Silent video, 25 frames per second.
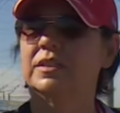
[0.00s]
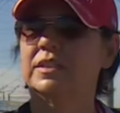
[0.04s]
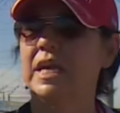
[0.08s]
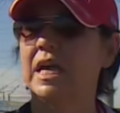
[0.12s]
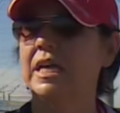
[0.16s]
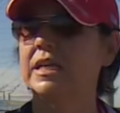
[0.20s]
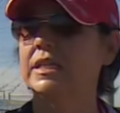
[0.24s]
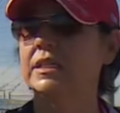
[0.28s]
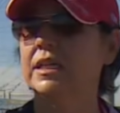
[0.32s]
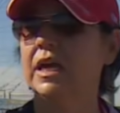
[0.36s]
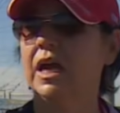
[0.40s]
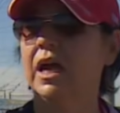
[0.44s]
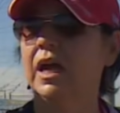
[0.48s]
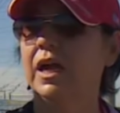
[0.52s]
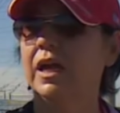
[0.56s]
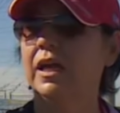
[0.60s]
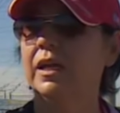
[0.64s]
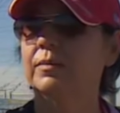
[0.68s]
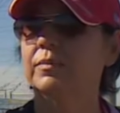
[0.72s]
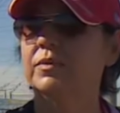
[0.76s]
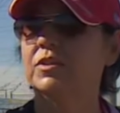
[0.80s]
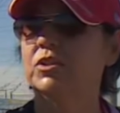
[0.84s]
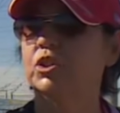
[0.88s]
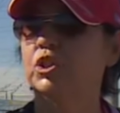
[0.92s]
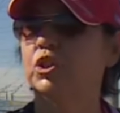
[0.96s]
10
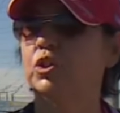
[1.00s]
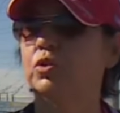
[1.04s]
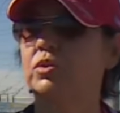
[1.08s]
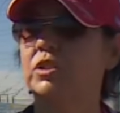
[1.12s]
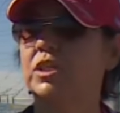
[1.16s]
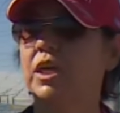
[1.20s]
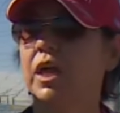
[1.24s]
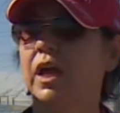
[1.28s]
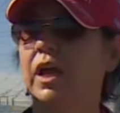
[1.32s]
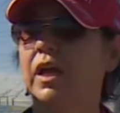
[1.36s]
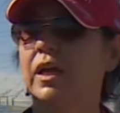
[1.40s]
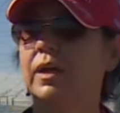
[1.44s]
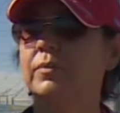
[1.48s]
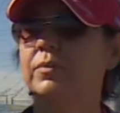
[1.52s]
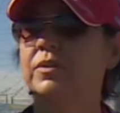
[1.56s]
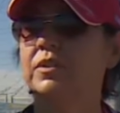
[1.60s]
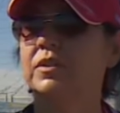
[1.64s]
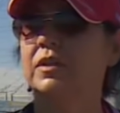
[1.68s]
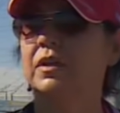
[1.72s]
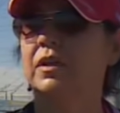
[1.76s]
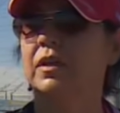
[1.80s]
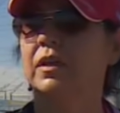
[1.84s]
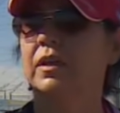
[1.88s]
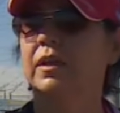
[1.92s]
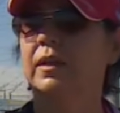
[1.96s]
times, two times? How can they
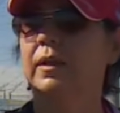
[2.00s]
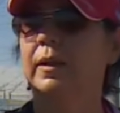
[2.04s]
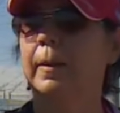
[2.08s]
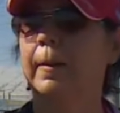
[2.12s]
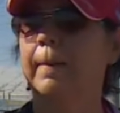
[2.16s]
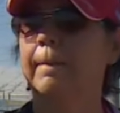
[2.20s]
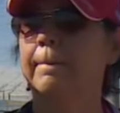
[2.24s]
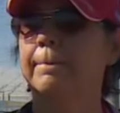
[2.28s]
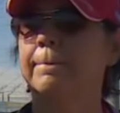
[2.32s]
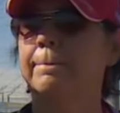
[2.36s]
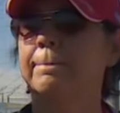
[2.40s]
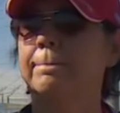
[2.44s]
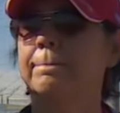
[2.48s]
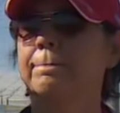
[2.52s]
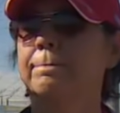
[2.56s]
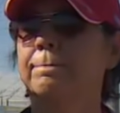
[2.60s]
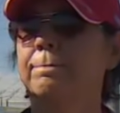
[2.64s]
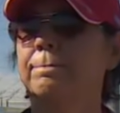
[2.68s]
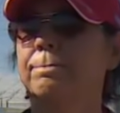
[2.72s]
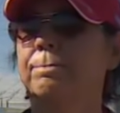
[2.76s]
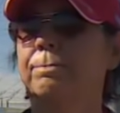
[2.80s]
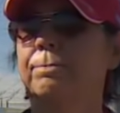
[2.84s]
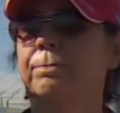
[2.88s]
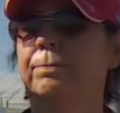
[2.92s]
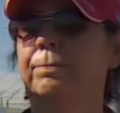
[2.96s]
vote 10 times? How can
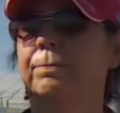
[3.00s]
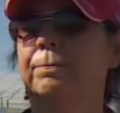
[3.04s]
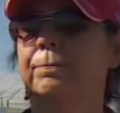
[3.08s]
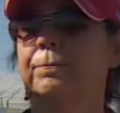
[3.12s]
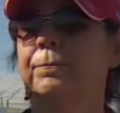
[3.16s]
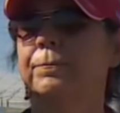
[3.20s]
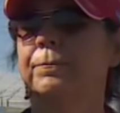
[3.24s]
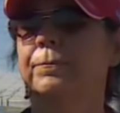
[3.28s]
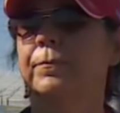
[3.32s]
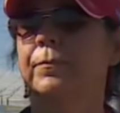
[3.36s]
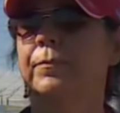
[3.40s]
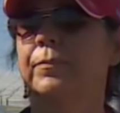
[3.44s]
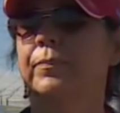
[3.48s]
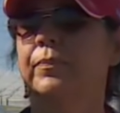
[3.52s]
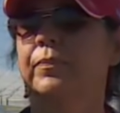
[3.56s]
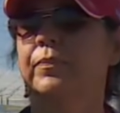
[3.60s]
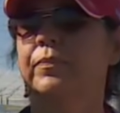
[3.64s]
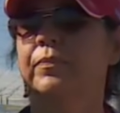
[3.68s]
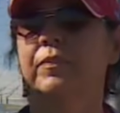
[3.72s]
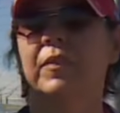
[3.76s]
they get 10 ballots?